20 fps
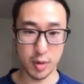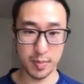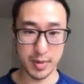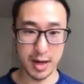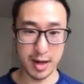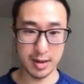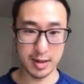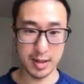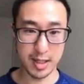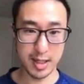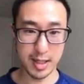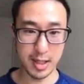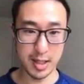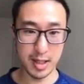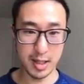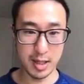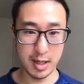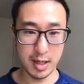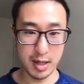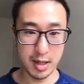down here
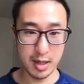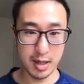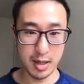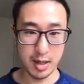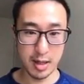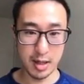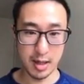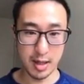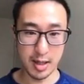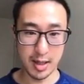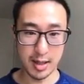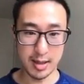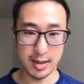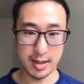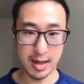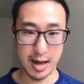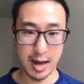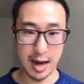is,